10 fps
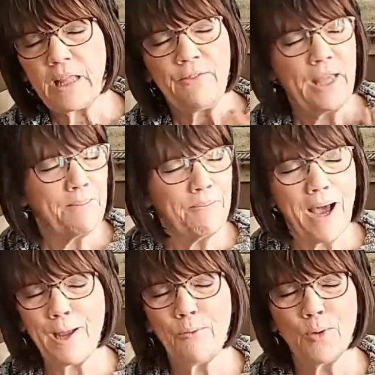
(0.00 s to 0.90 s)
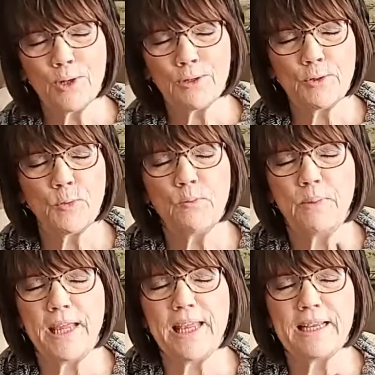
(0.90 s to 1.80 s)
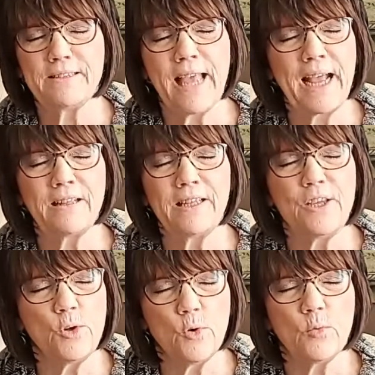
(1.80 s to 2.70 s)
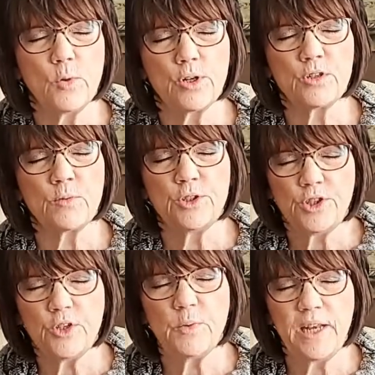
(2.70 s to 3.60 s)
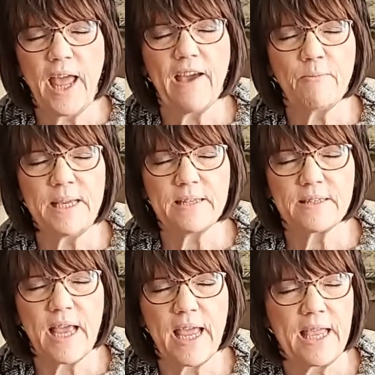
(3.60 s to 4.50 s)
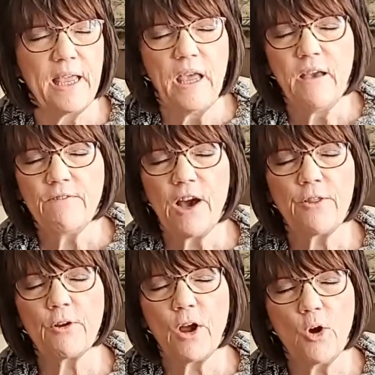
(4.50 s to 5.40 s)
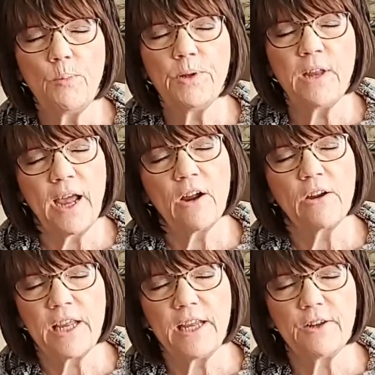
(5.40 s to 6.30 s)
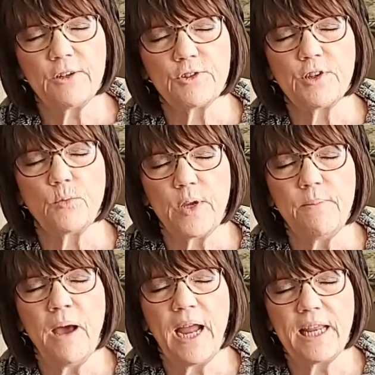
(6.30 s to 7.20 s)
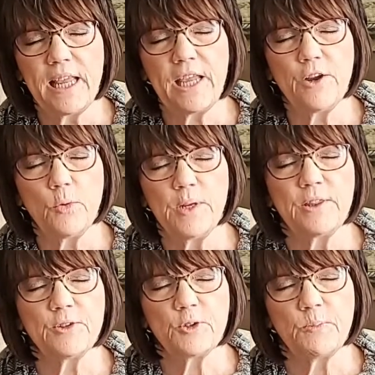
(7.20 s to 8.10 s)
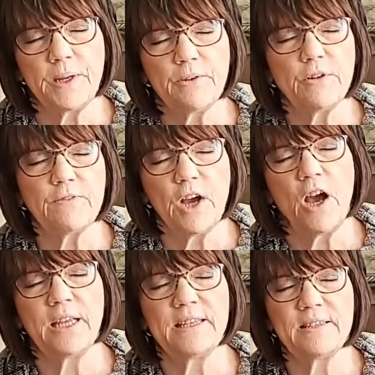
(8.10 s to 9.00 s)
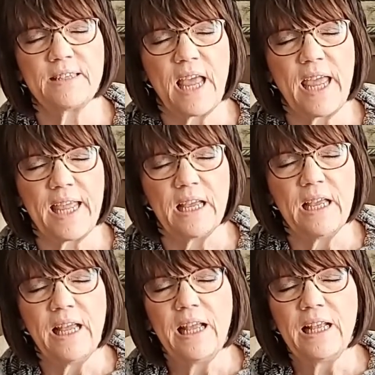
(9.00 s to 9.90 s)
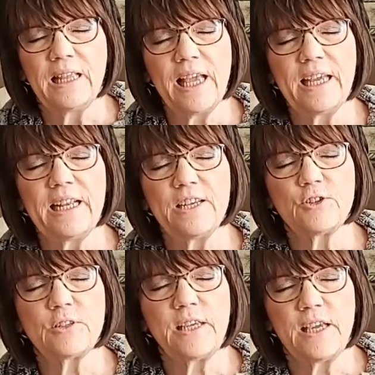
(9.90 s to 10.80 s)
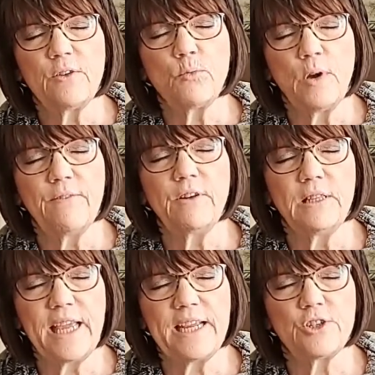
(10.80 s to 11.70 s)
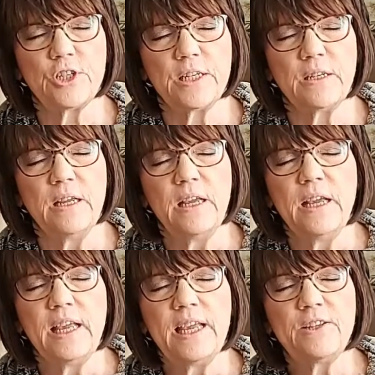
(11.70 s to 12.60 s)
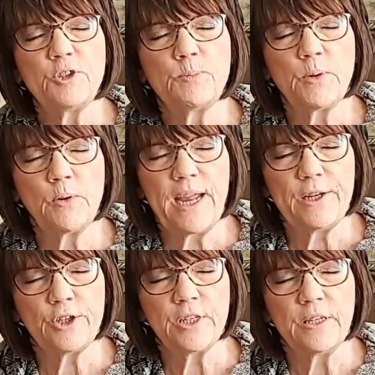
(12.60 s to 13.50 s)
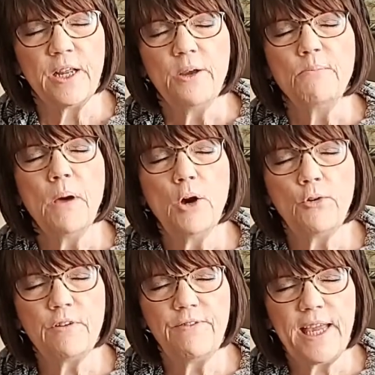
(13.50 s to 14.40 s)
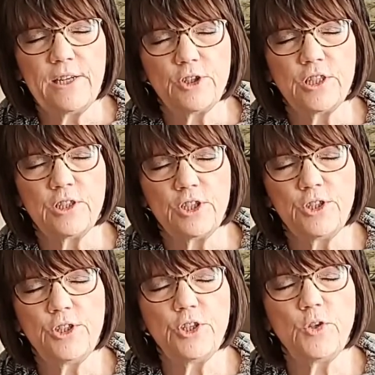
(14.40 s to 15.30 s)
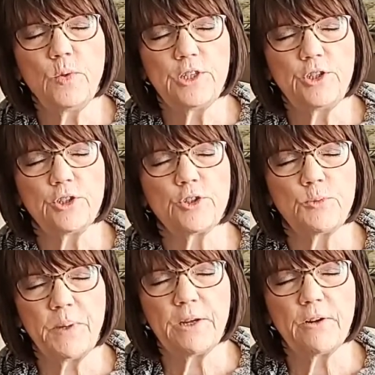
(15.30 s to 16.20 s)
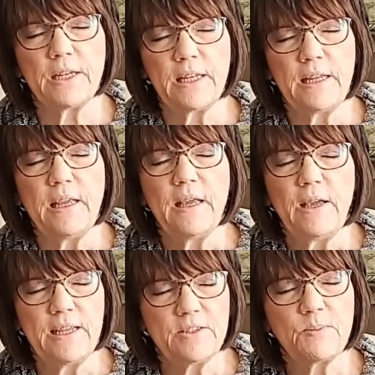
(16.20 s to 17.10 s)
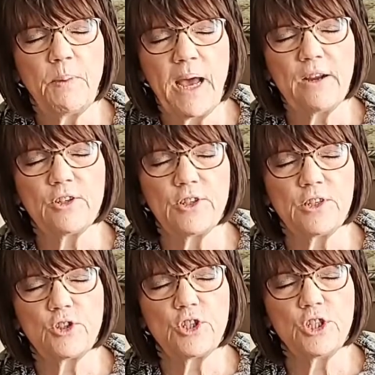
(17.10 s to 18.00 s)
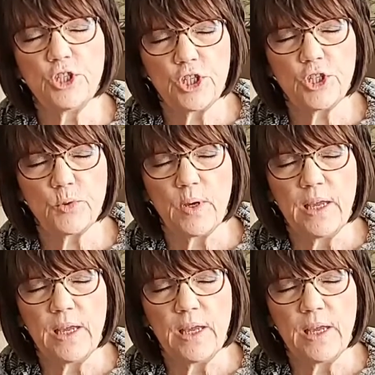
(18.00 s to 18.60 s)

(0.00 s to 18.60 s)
that my words will be exactly your words, which you would have me say. Father, open our ears that we might hear what the Spirit of God is saying. Let us get revelation, inspiration, motivation to do what your Spirit inspires us to do.